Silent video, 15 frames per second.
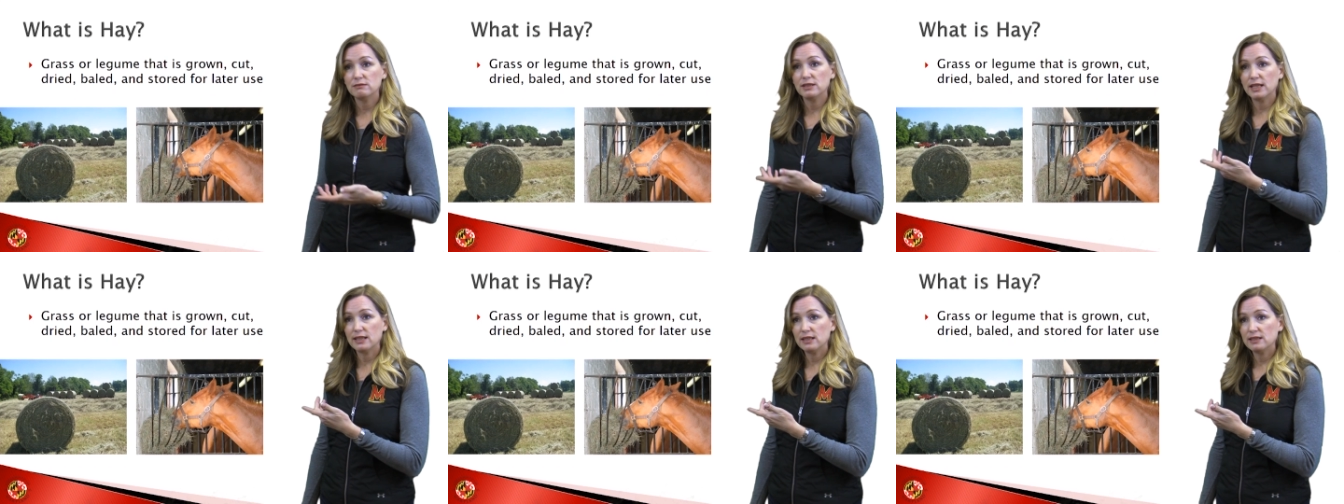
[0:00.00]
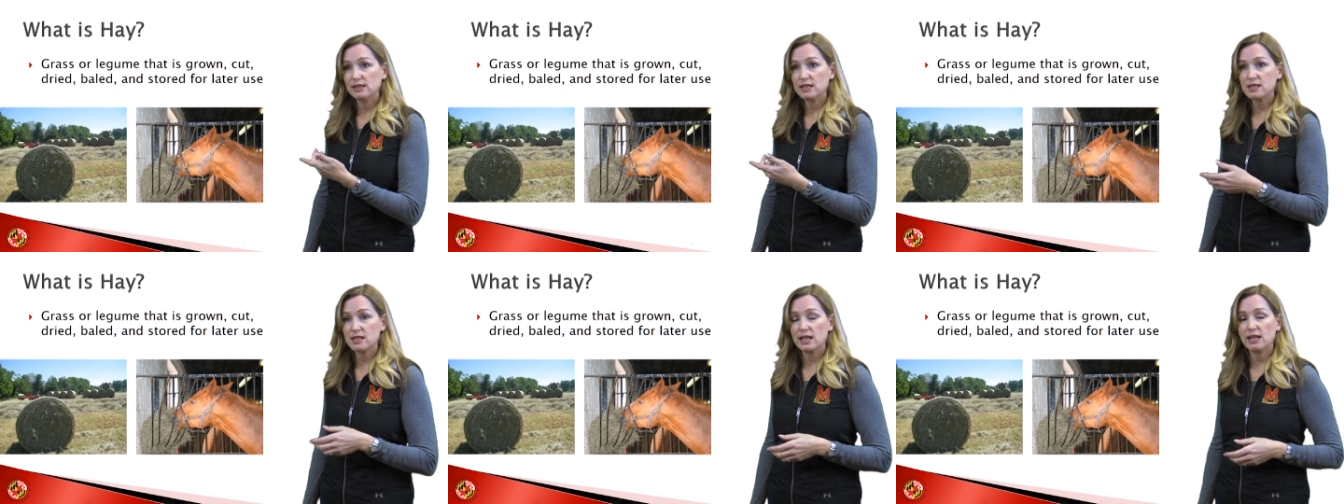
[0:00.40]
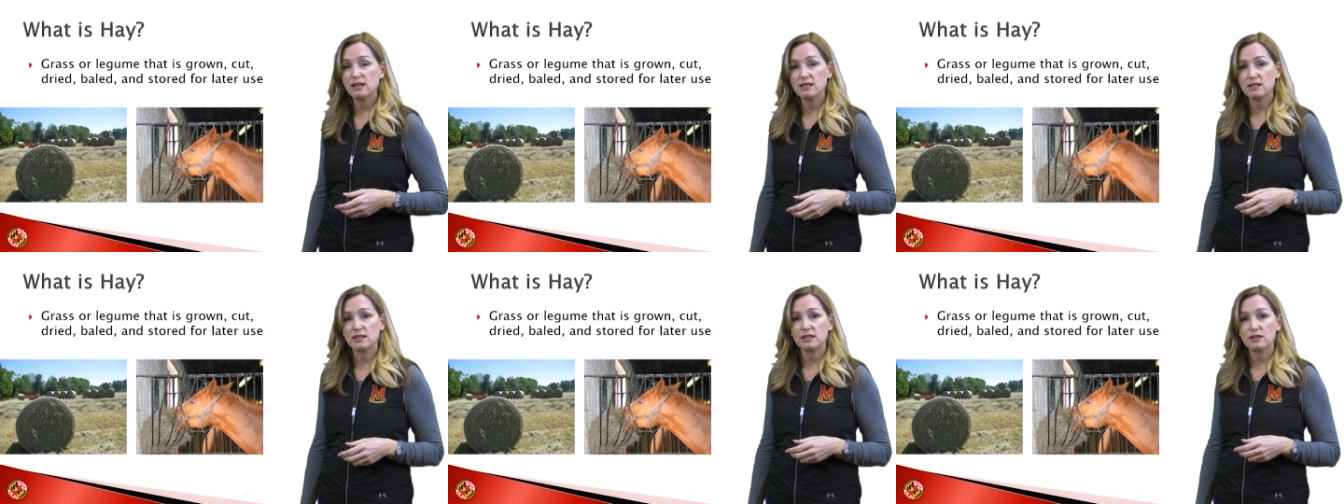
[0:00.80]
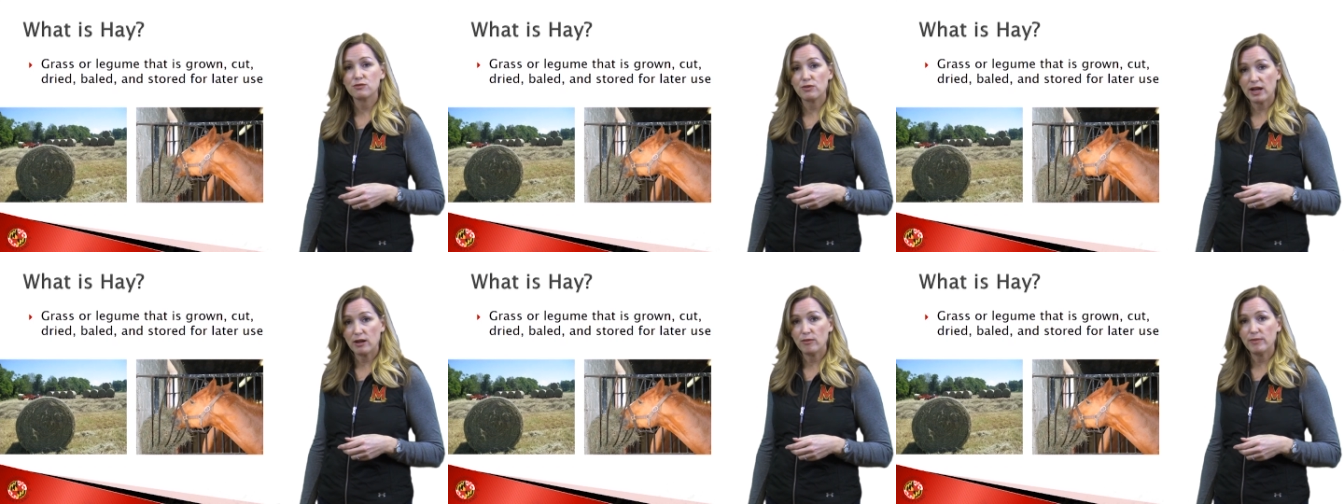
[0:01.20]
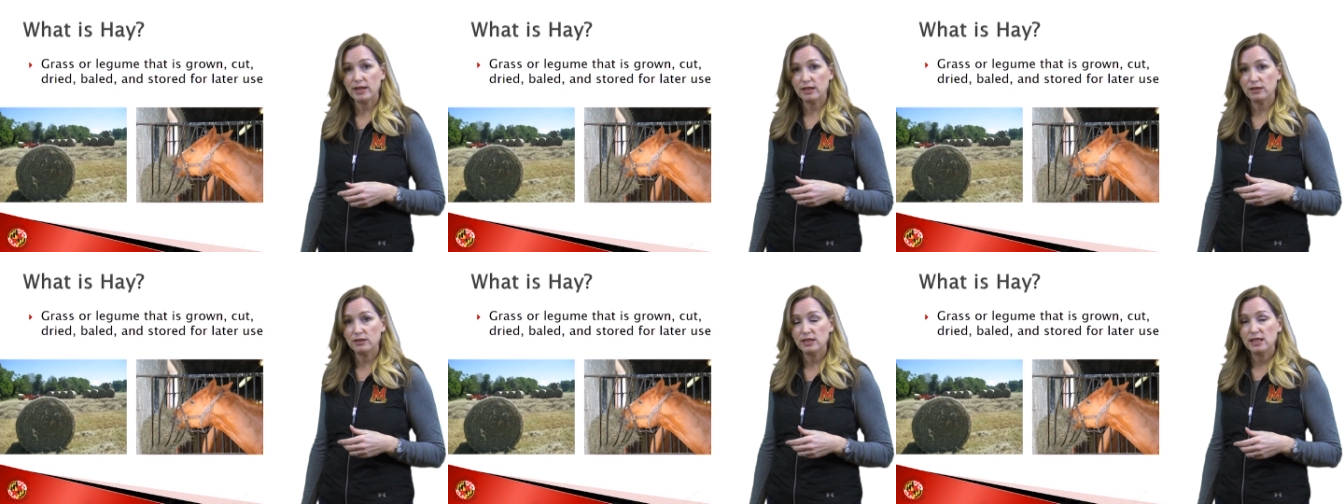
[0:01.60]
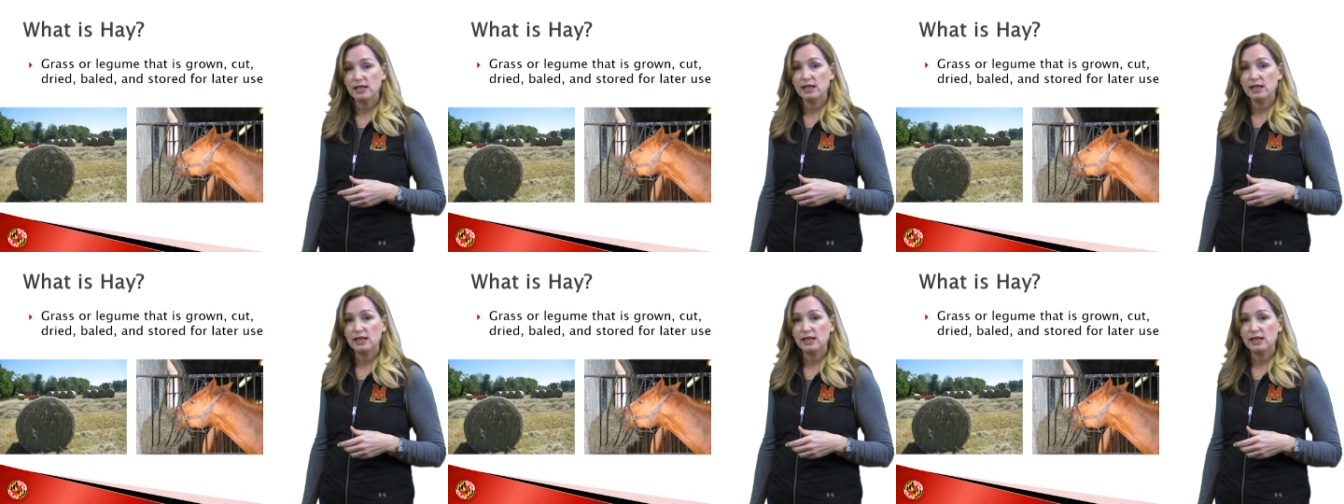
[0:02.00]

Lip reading: like in this case, this round bale.